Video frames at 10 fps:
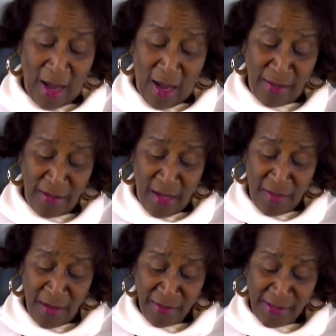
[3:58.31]

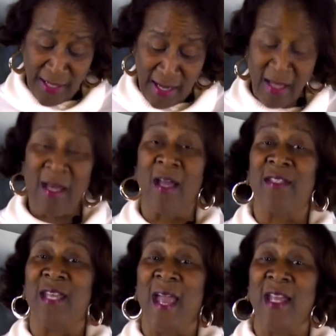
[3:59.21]
Another said
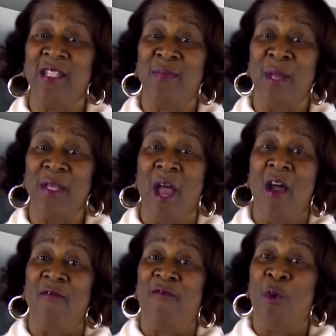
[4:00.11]
attachment
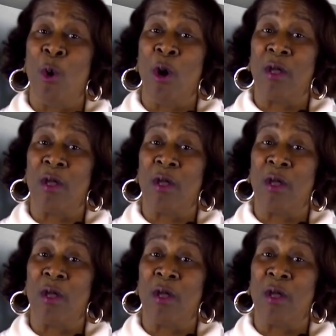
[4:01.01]
for